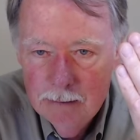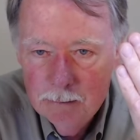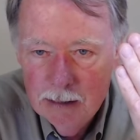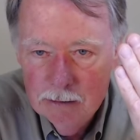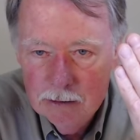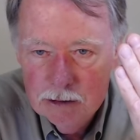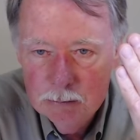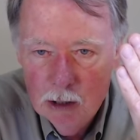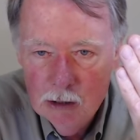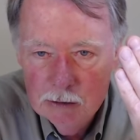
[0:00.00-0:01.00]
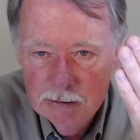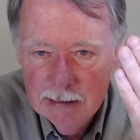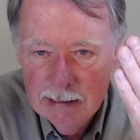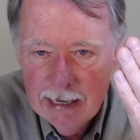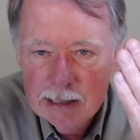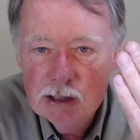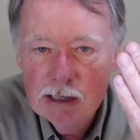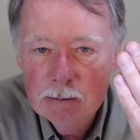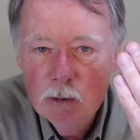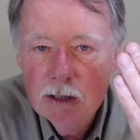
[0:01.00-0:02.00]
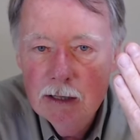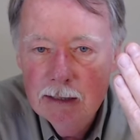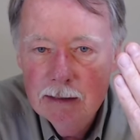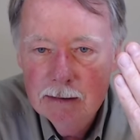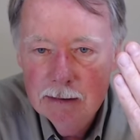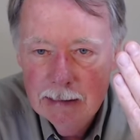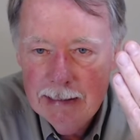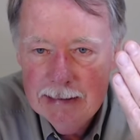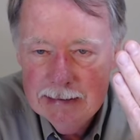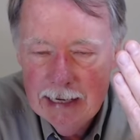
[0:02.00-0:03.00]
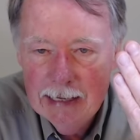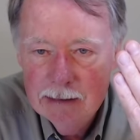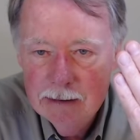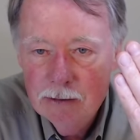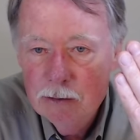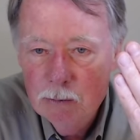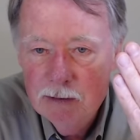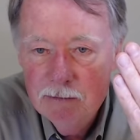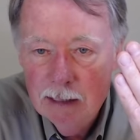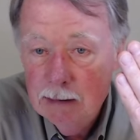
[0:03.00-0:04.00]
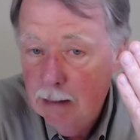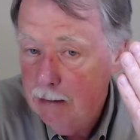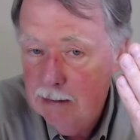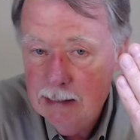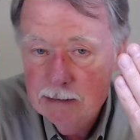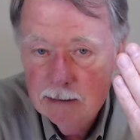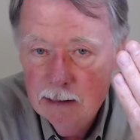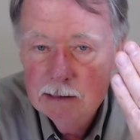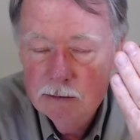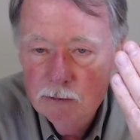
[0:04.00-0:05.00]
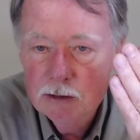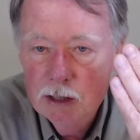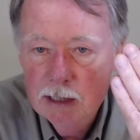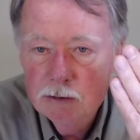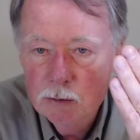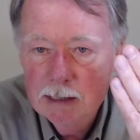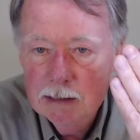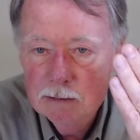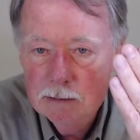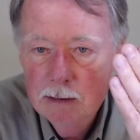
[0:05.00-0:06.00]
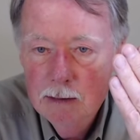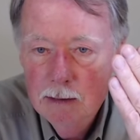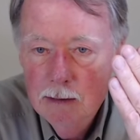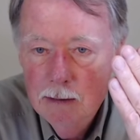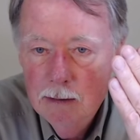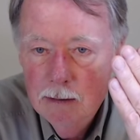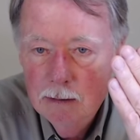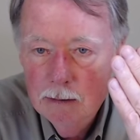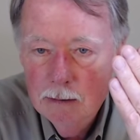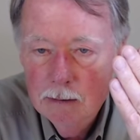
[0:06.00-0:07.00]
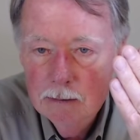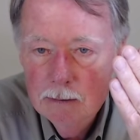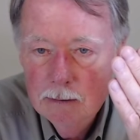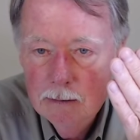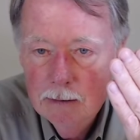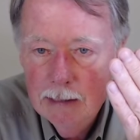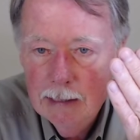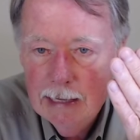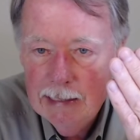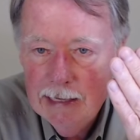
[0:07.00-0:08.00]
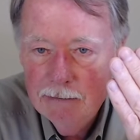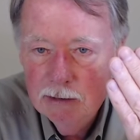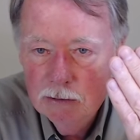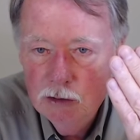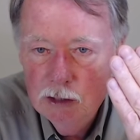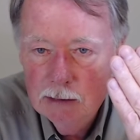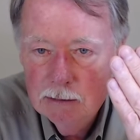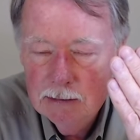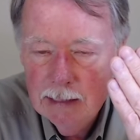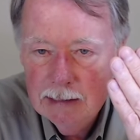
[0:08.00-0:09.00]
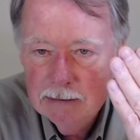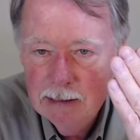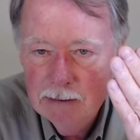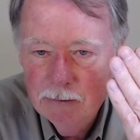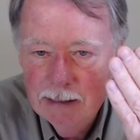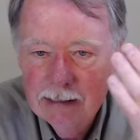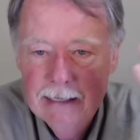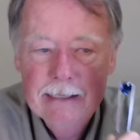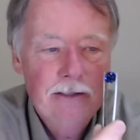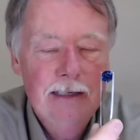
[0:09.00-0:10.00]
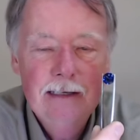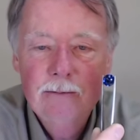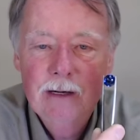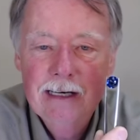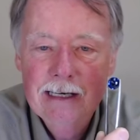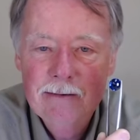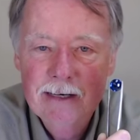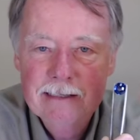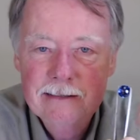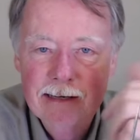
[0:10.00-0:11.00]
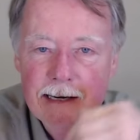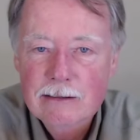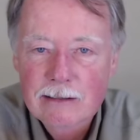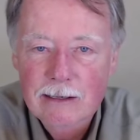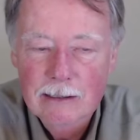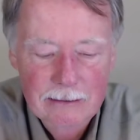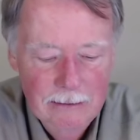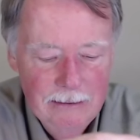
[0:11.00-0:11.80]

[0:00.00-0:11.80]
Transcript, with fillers: probably looks smaller than it actually would on a lady's hand. Although we've done a lot of Tanzanites for gents rings. Yeah, and I have a gents Tanzanite ring. I actually didn't wear any rings tonight, sorry.